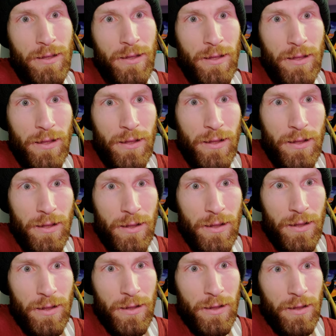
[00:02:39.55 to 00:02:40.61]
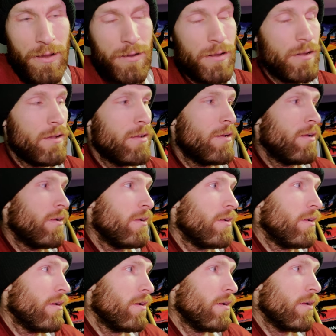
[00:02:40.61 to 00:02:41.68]

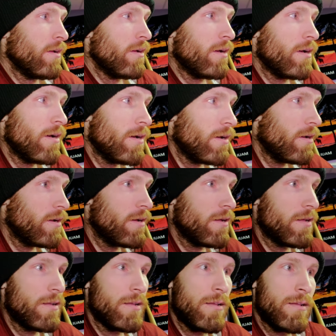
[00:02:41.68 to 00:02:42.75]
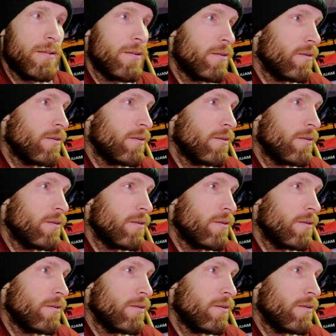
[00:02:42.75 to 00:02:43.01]
Nobody speaks.